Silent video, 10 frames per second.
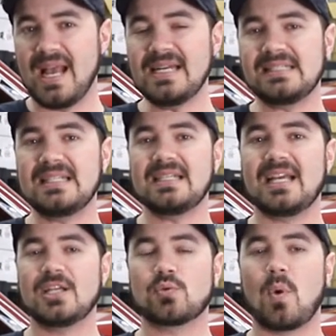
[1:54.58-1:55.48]
18
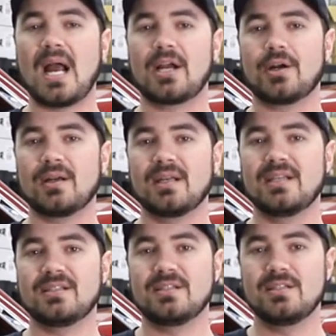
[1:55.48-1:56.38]
gauge wire
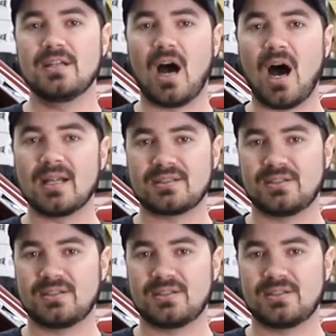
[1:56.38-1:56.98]
is not